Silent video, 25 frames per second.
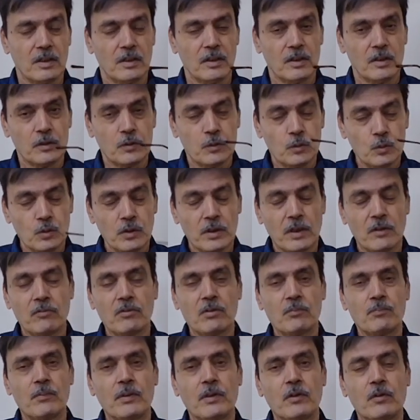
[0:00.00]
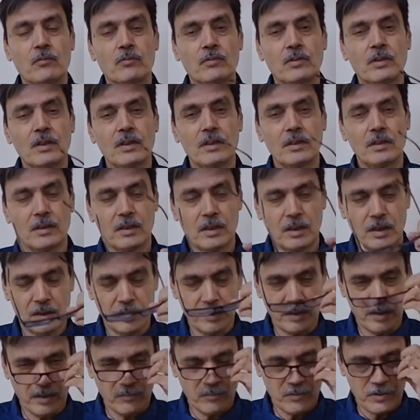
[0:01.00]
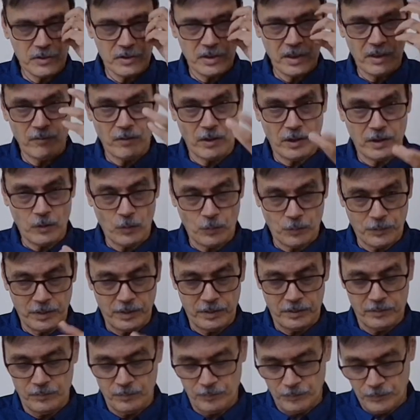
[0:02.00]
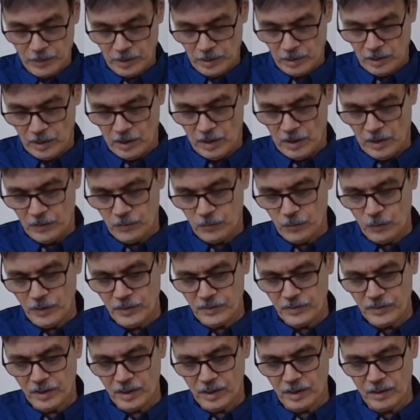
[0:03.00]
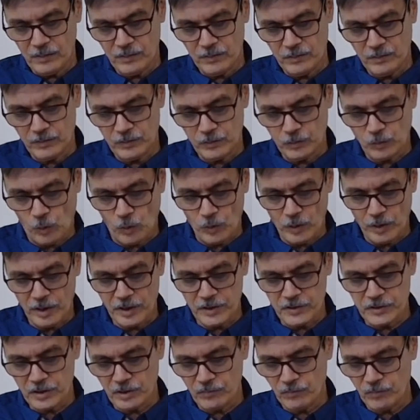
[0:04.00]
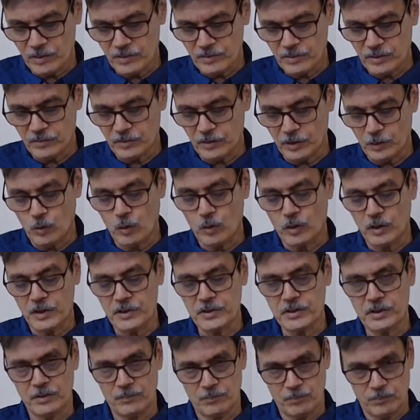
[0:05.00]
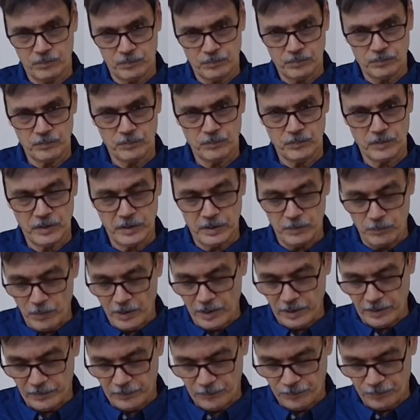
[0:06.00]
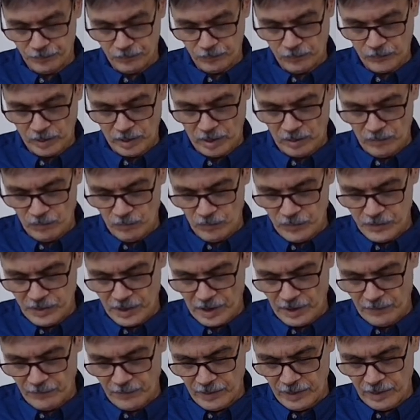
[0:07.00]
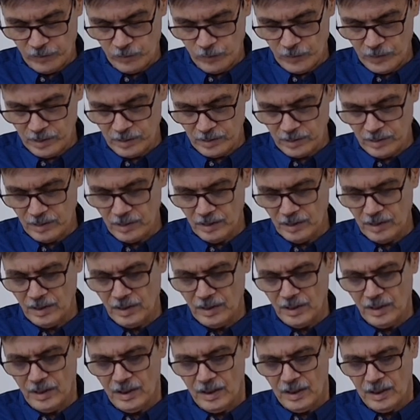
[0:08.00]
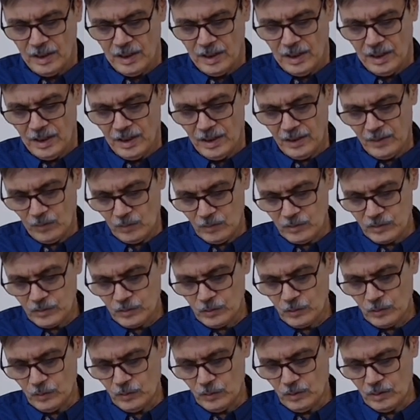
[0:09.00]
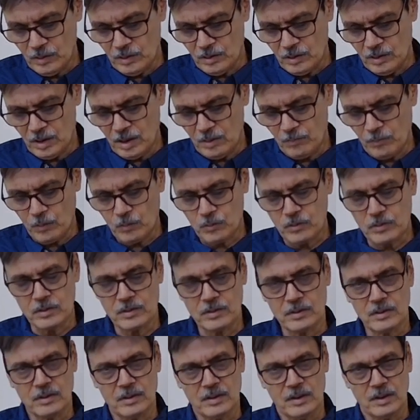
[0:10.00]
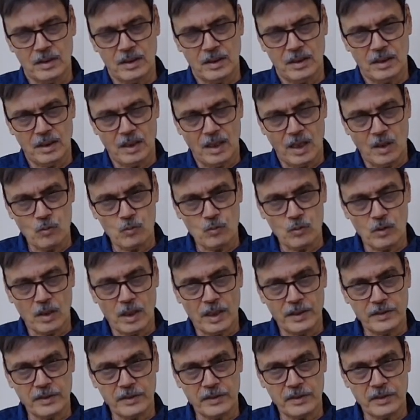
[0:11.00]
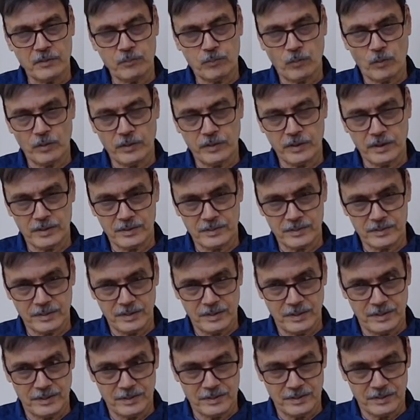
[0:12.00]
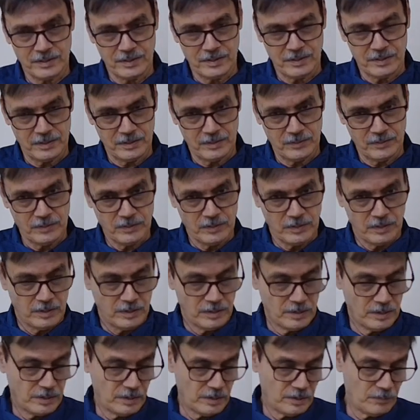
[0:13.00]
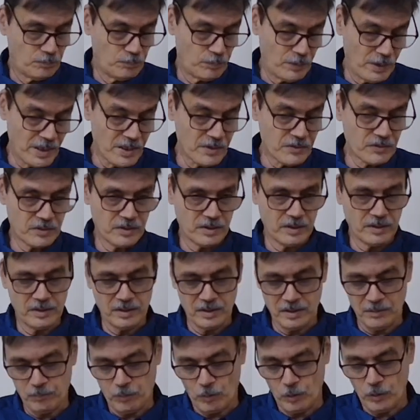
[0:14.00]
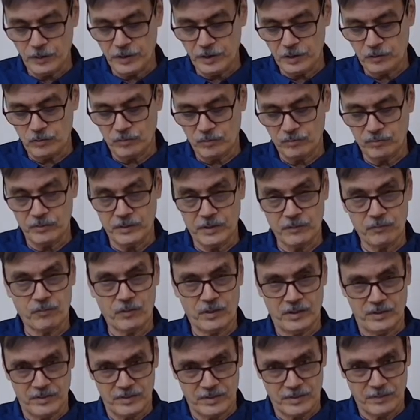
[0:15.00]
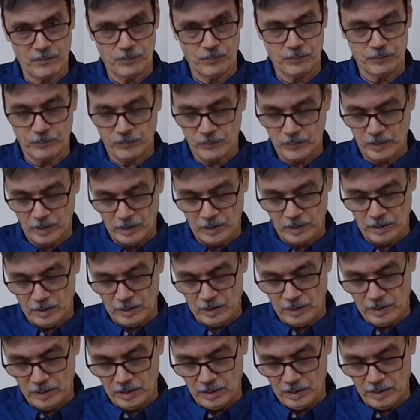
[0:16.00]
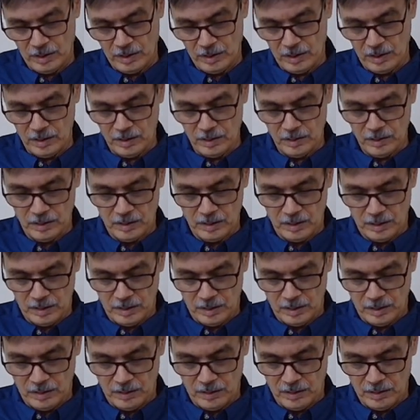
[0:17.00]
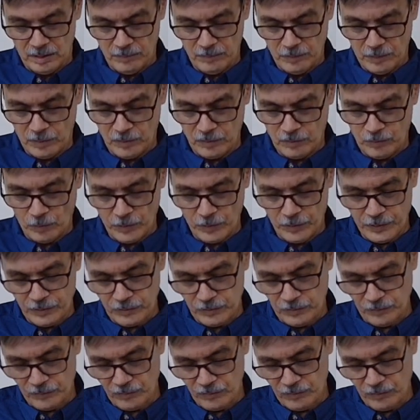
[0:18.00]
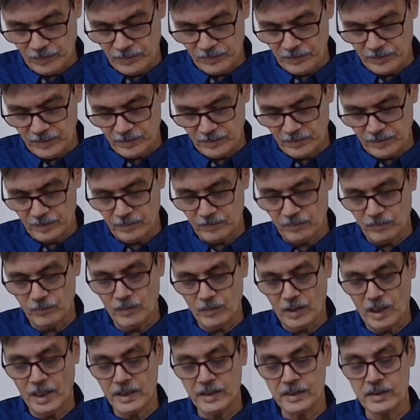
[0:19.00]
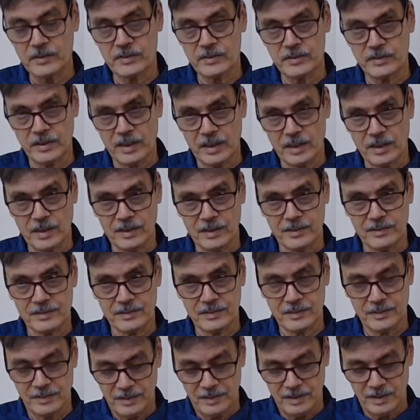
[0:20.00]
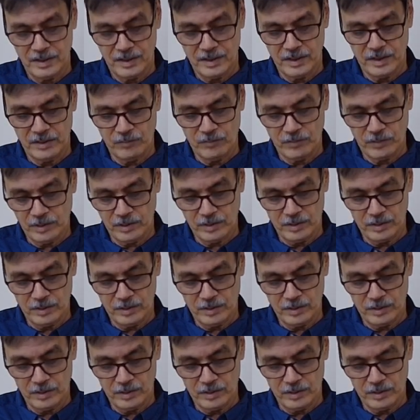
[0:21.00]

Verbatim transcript: to the development of the country which they have adopted. So it's a toleration versus recognition debate which I have dealt with and also about uh, how identity politics is uh, uh, placed in the politics of difference. Uh, uh, because politics of difference is Iris Young has given